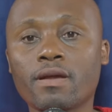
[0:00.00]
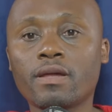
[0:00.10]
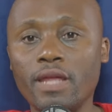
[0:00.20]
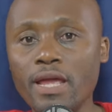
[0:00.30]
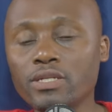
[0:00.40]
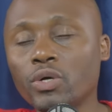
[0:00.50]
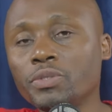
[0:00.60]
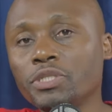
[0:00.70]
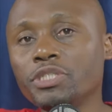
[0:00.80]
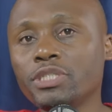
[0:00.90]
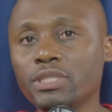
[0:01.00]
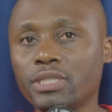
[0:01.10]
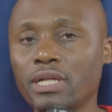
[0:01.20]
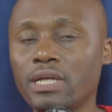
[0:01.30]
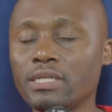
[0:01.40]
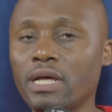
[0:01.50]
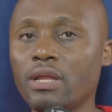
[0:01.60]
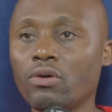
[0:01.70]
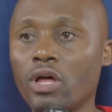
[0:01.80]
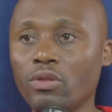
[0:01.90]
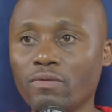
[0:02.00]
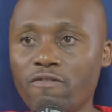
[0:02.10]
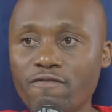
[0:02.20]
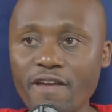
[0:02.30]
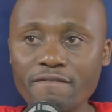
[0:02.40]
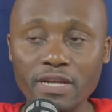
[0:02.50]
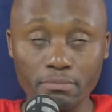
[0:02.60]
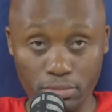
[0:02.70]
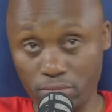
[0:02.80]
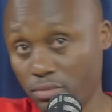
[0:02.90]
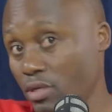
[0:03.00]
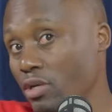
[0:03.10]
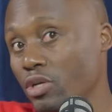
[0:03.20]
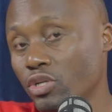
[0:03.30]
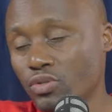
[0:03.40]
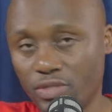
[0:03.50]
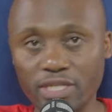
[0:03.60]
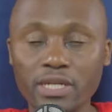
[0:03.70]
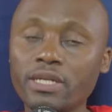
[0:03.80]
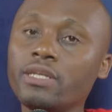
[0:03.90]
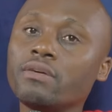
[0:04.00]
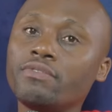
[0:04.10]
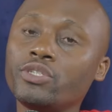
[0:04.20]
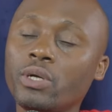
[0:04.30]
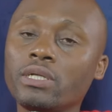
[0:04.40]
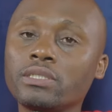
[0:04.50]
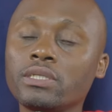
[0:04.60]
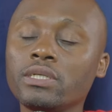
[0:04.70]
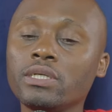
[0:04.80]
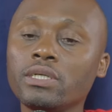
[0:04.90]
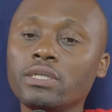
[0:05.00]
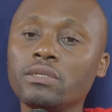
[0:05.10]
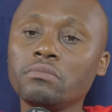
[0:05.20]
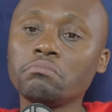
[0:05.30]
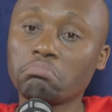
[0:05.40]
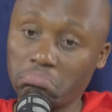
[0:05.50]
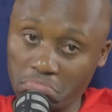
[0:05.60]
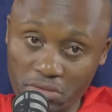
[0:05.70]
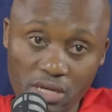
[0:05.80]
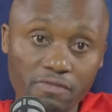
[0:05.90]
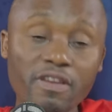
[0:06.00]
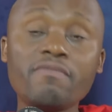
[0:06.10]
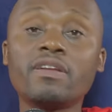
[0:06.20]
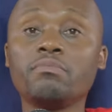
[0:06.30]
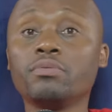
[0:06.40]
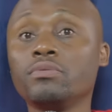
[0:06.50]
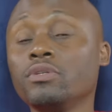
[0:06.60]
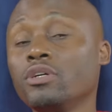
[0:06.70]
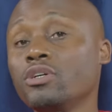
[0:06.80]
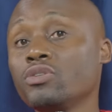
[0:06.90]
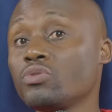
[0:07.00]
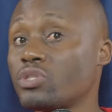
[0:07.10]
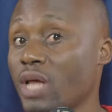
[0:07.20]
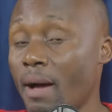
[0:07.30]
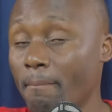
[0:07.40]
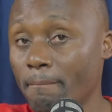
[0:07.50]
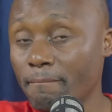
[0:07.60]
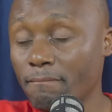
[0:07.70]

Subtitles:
create conditions that are not favorable to certain individuals and favorable to some.